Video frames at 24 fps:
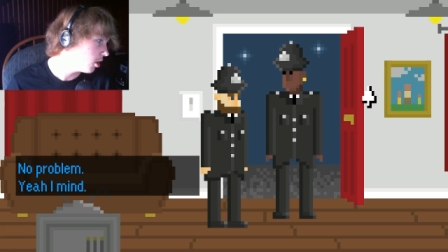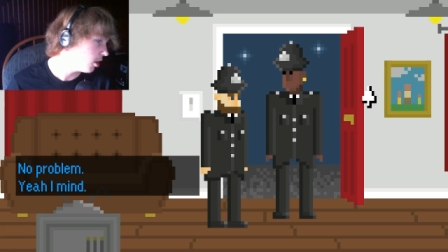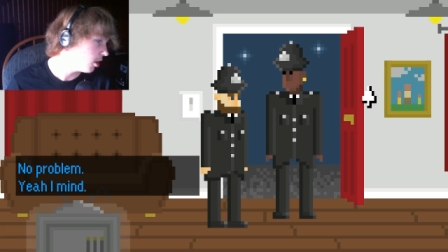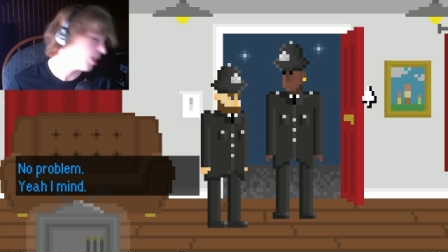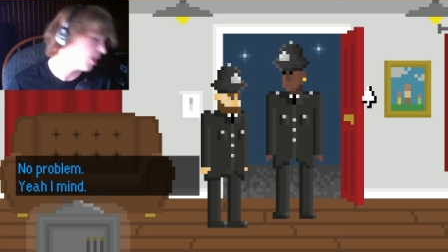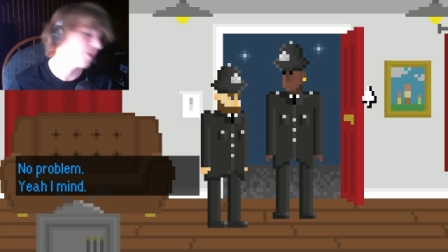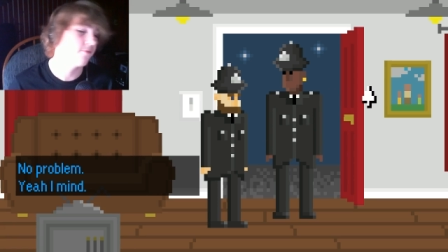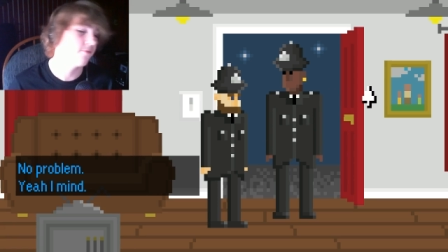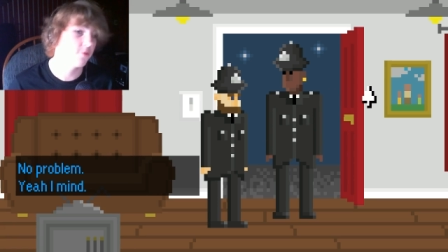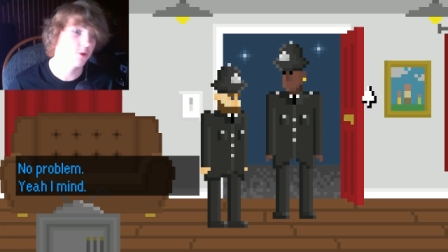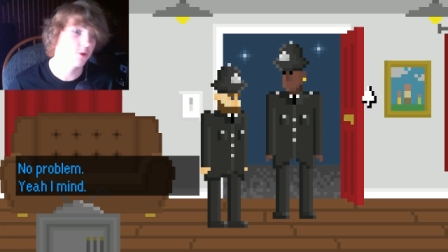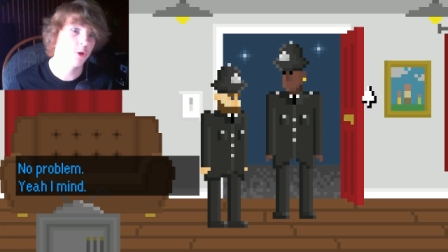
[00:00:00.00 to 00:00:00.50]

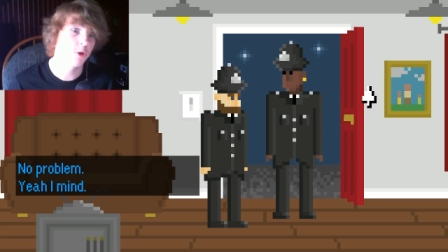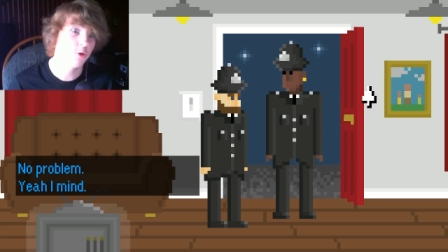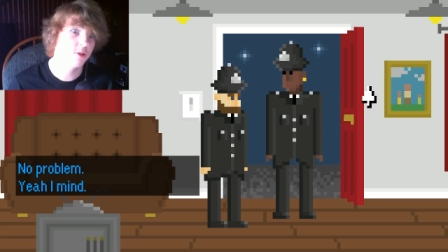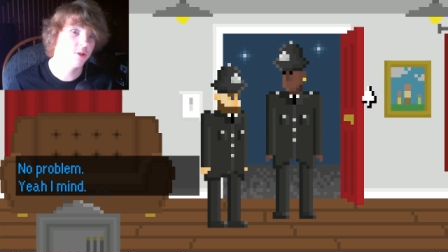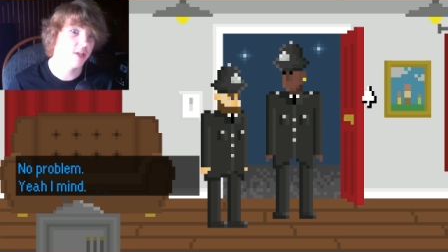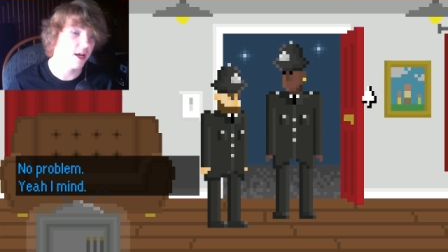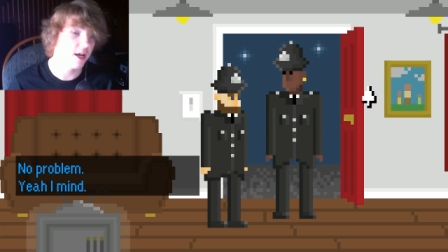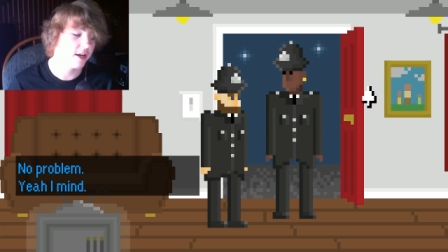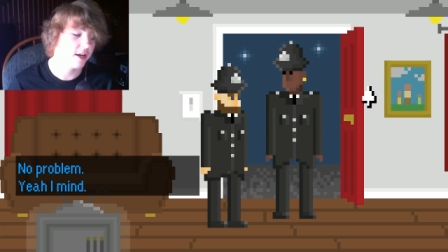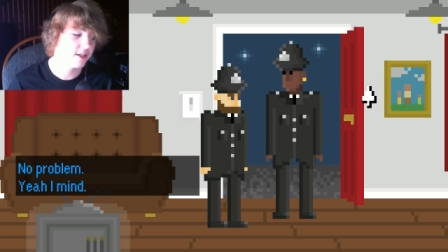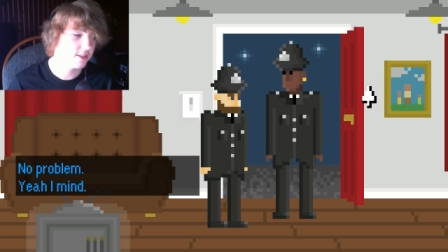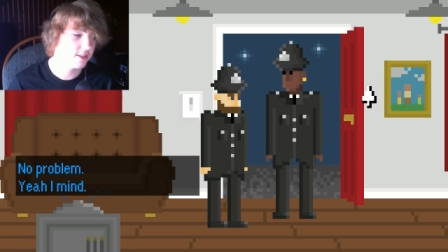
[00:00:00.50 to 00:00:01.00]
Like for two
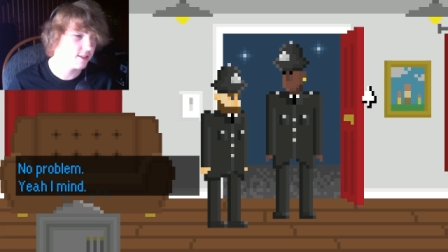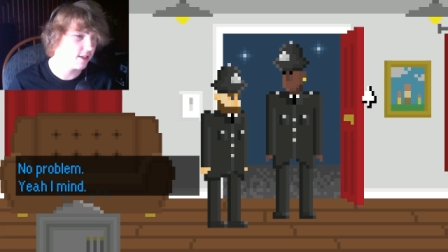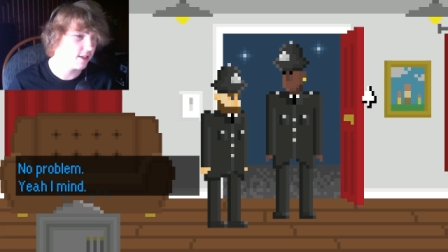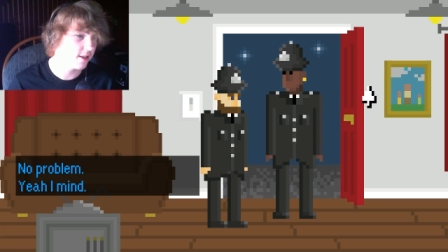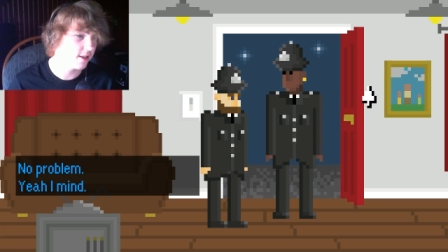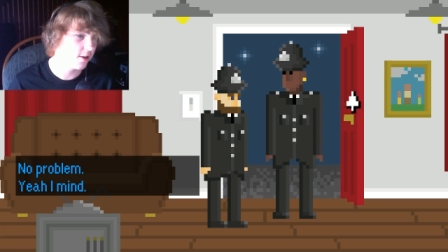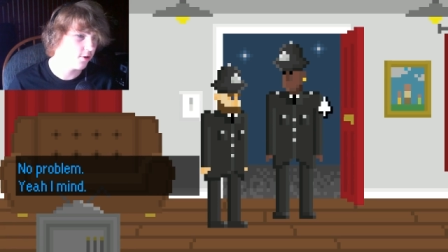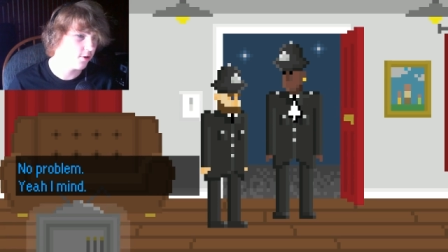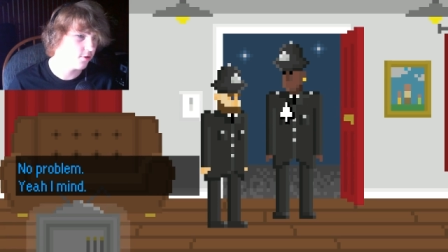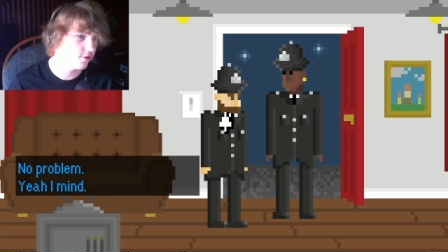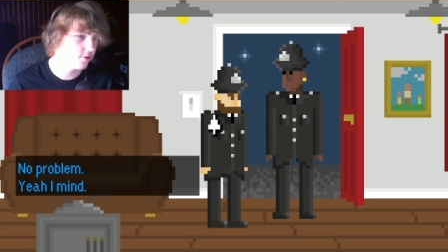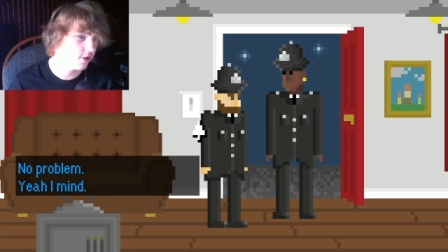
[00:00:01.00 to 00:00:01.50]
seconds and
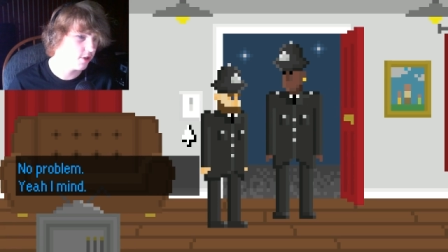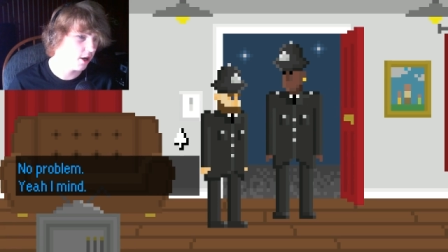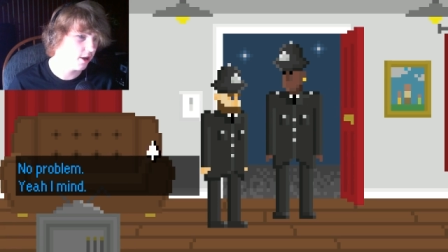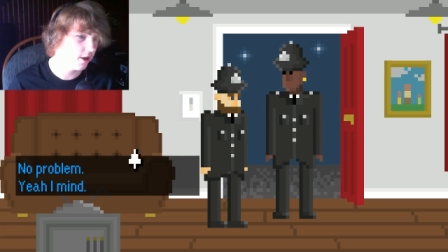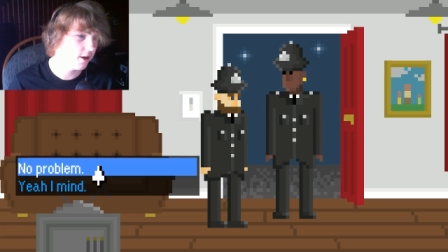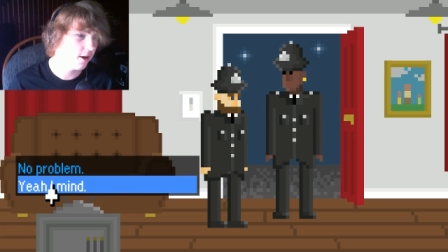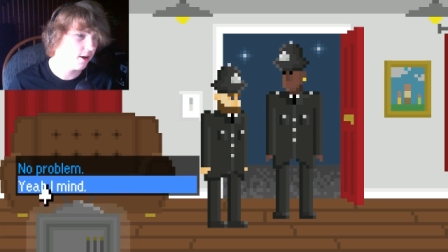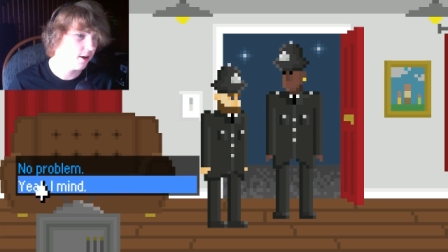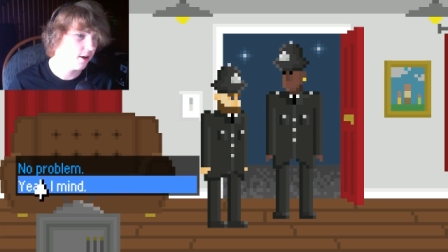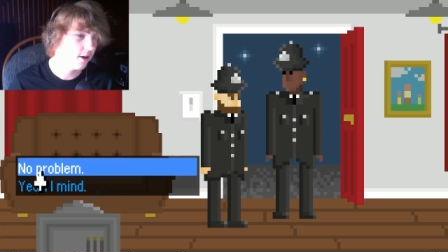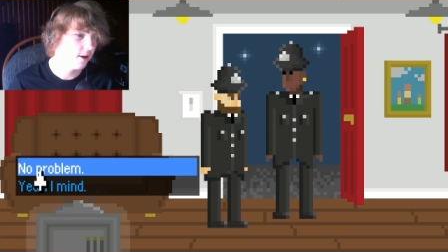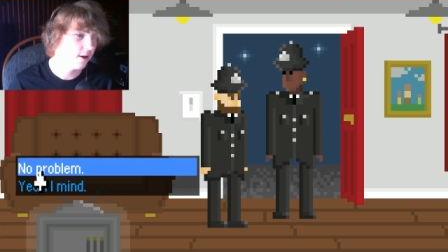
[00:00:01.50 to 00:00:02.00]
then you're
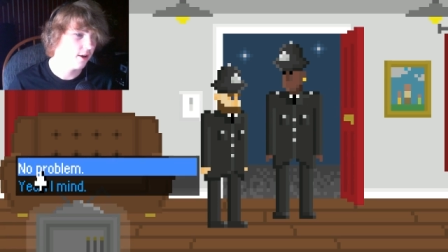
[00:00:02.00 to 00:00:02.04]
done?